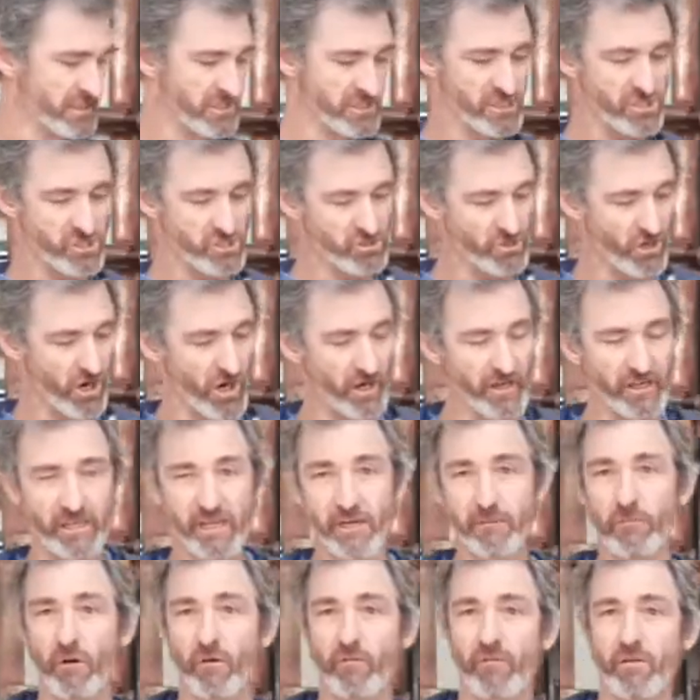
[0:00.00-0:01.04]
the
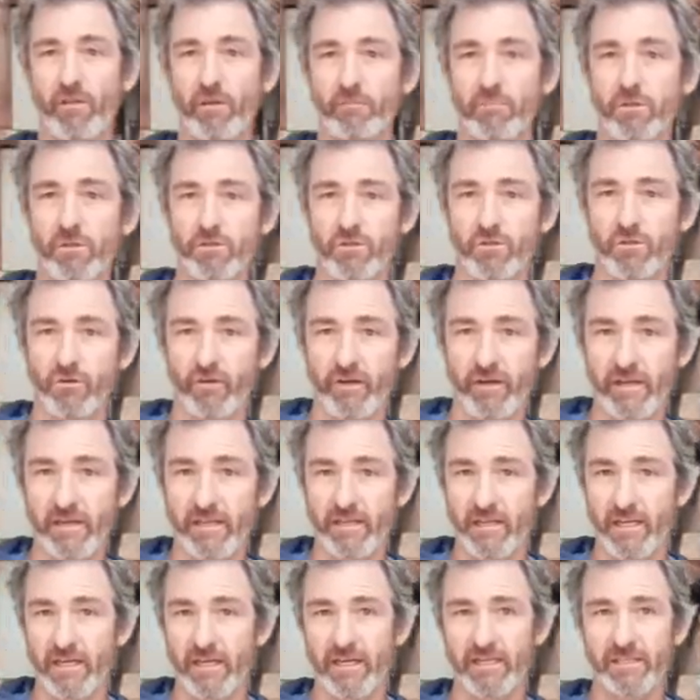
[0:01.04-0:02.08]
strontium over the blue-green
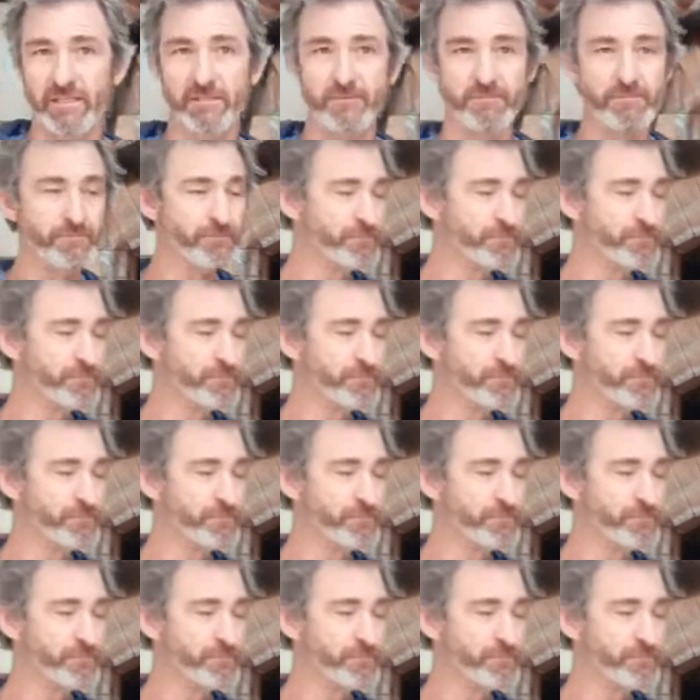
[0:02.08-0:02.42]
glaze.